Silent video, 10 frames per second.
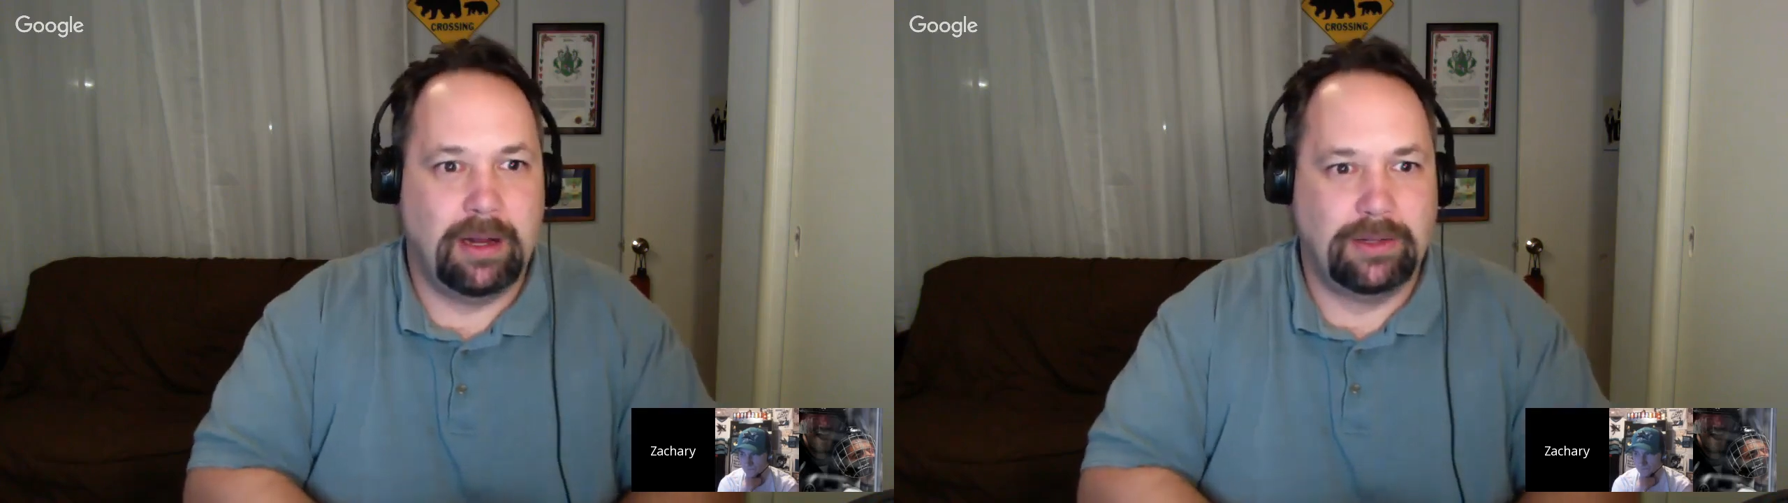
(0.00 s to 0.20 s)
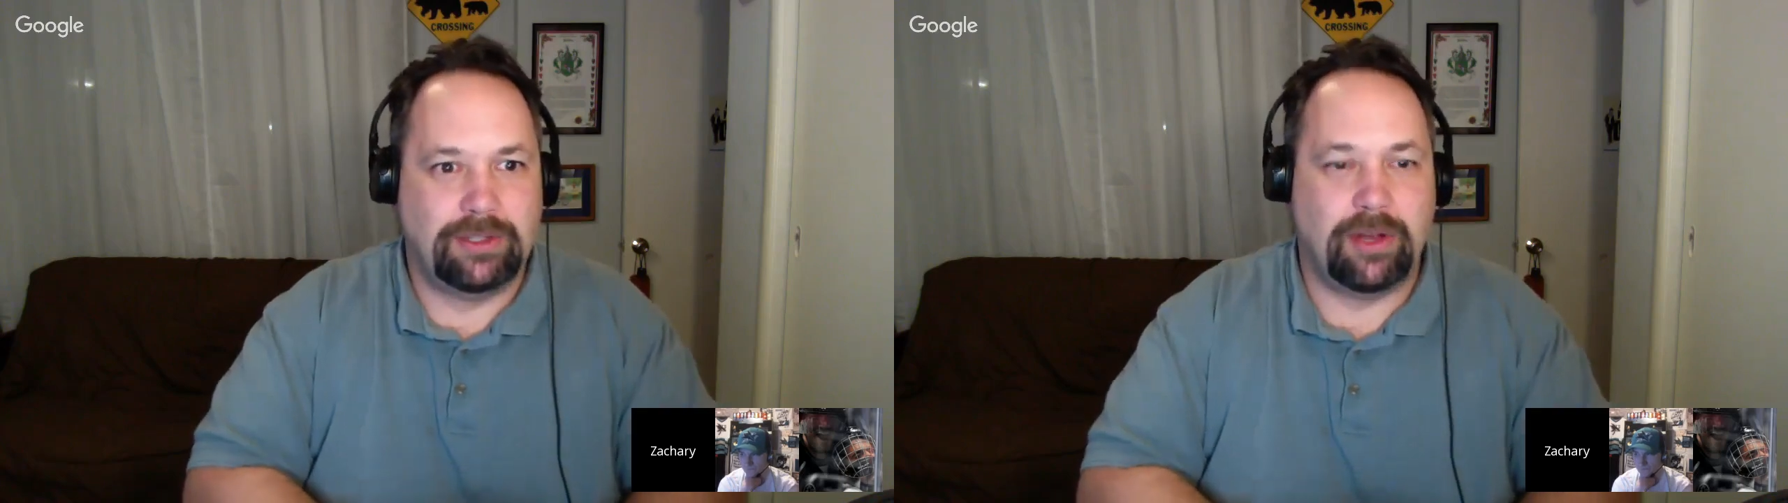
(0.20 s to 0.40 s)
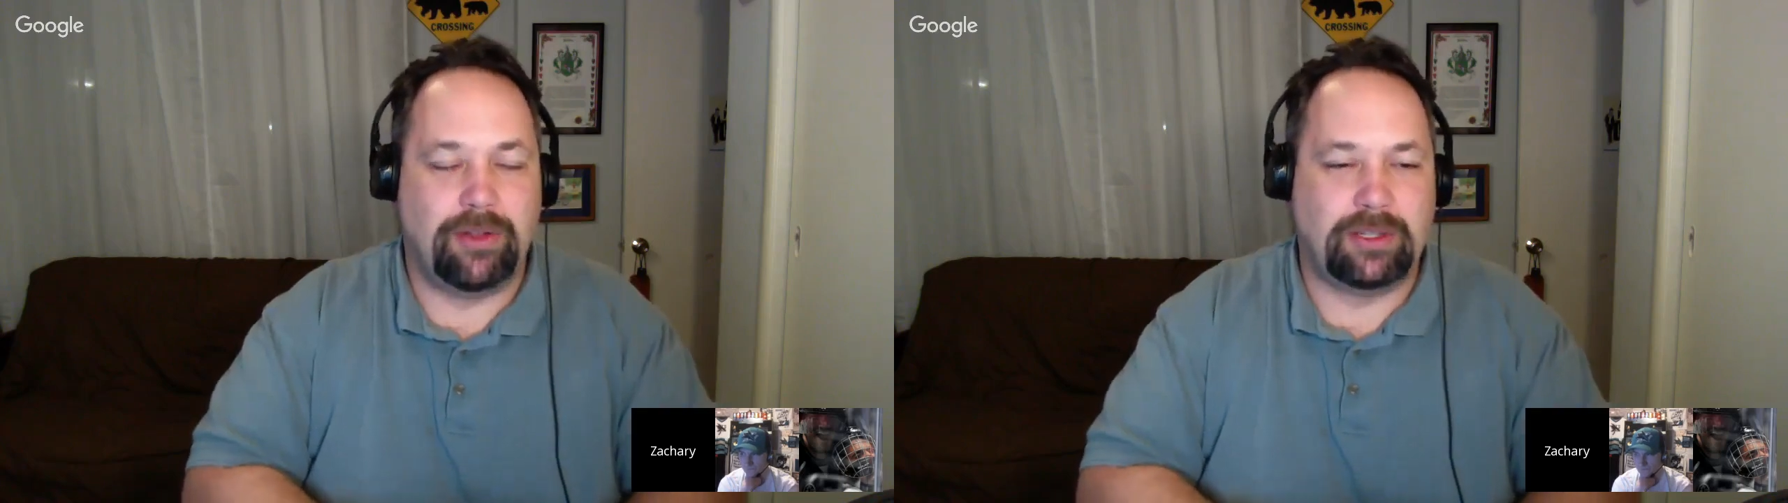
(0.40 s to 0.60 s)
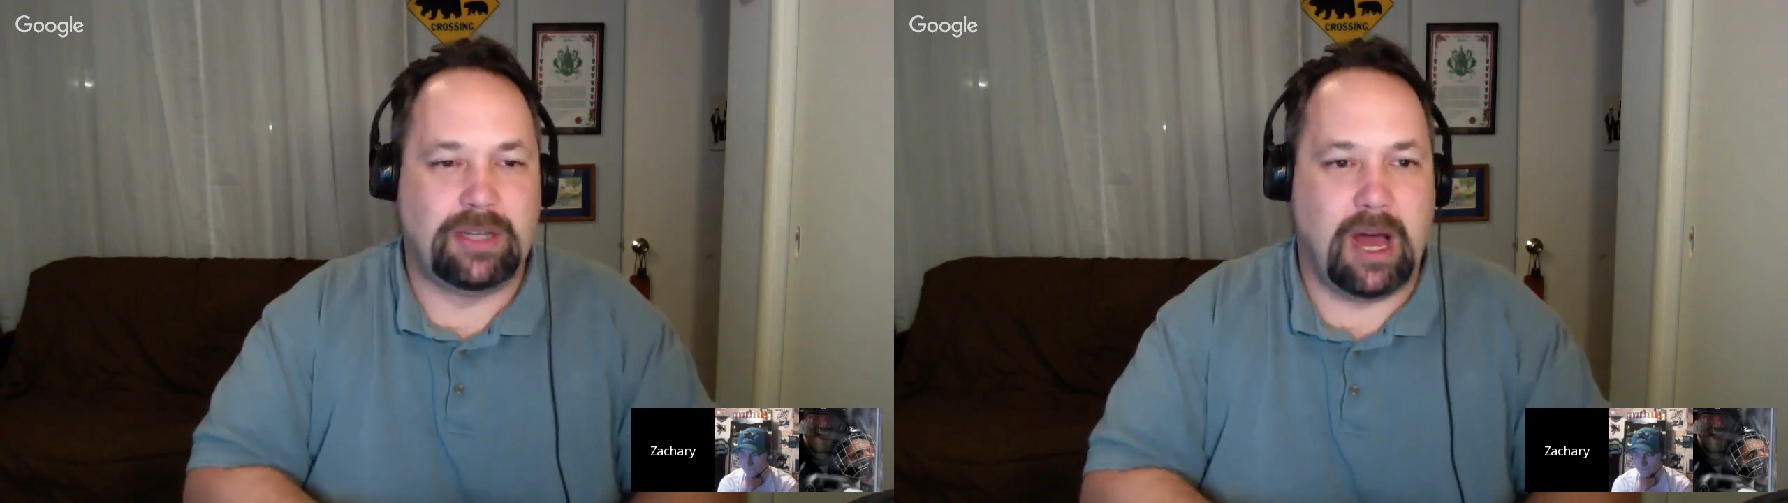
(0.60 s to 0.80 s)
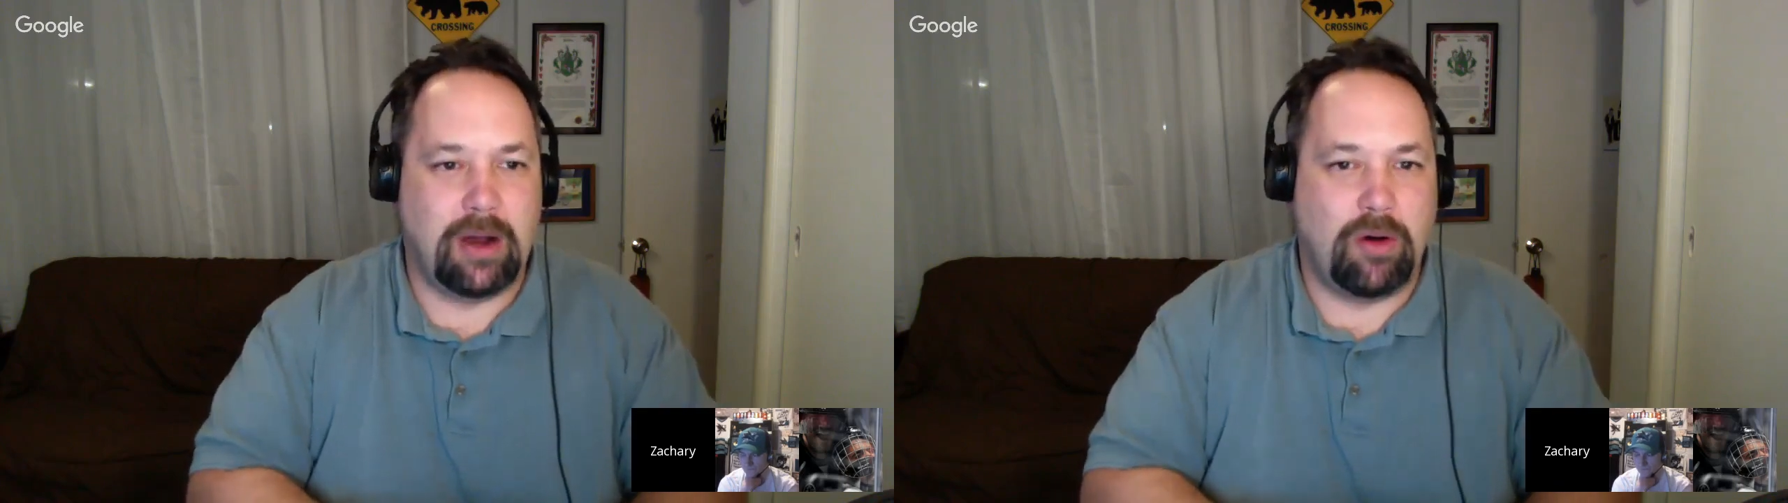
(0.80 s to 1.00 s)
so there's
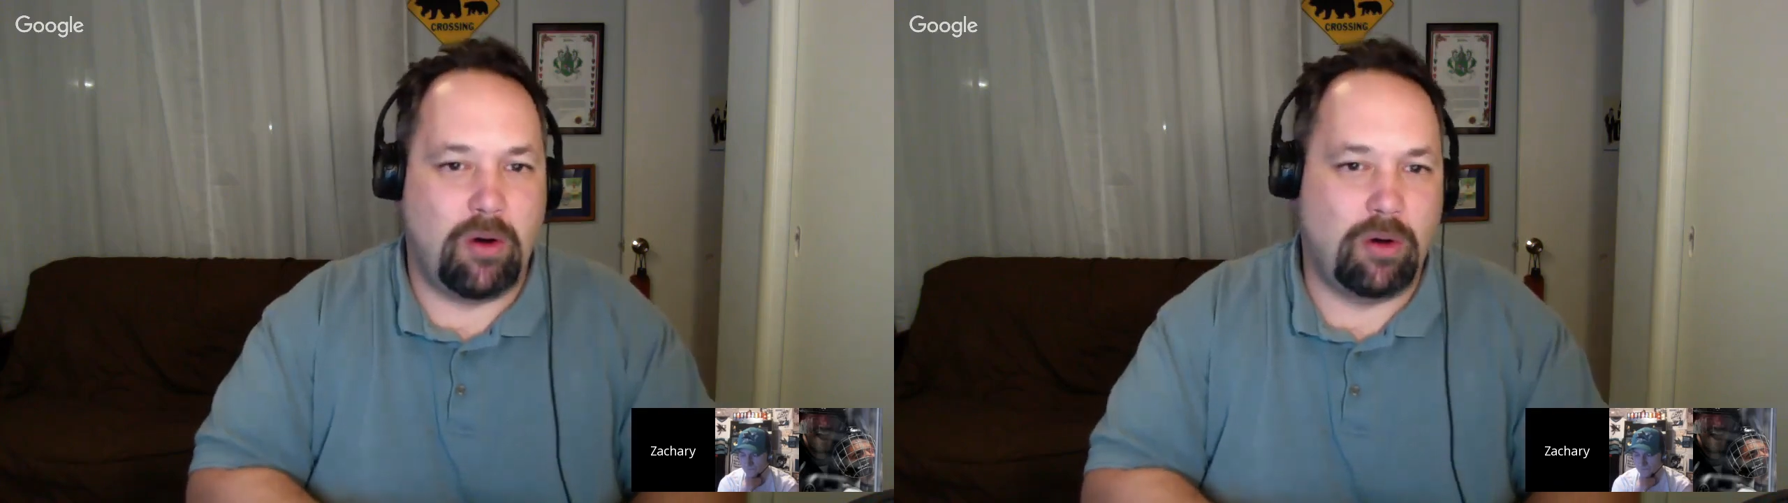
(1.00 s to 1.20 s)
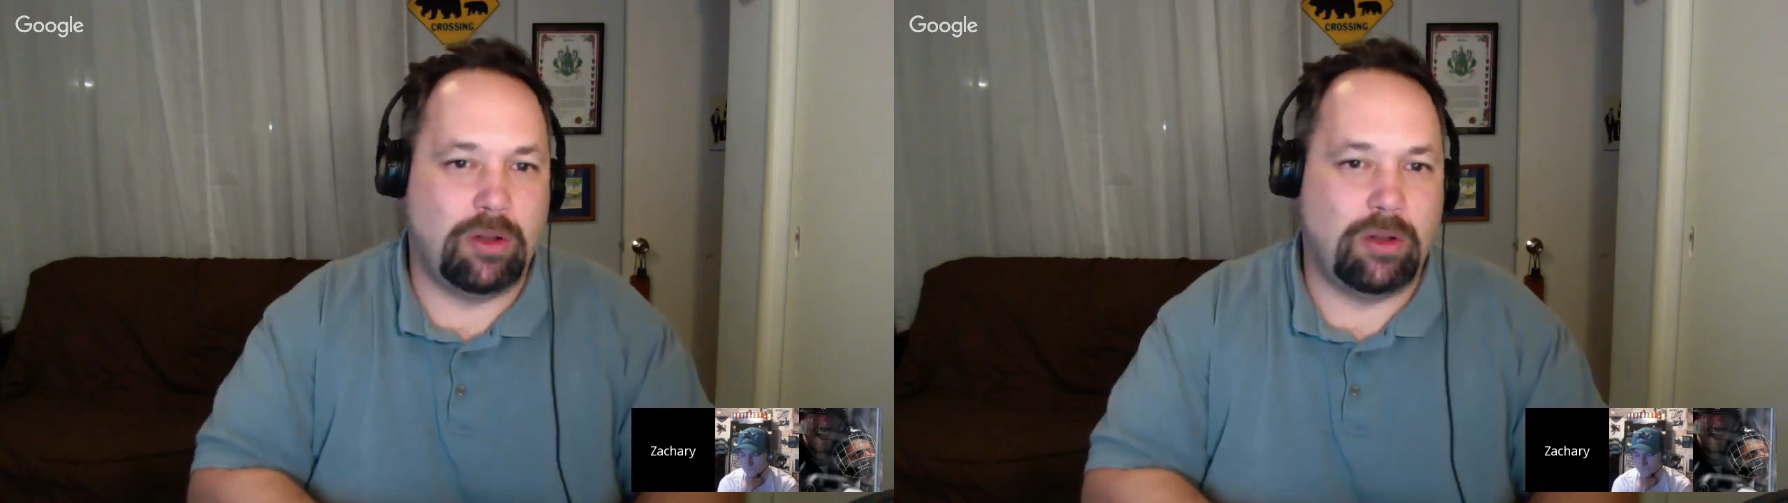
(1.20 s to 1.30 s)
not a whole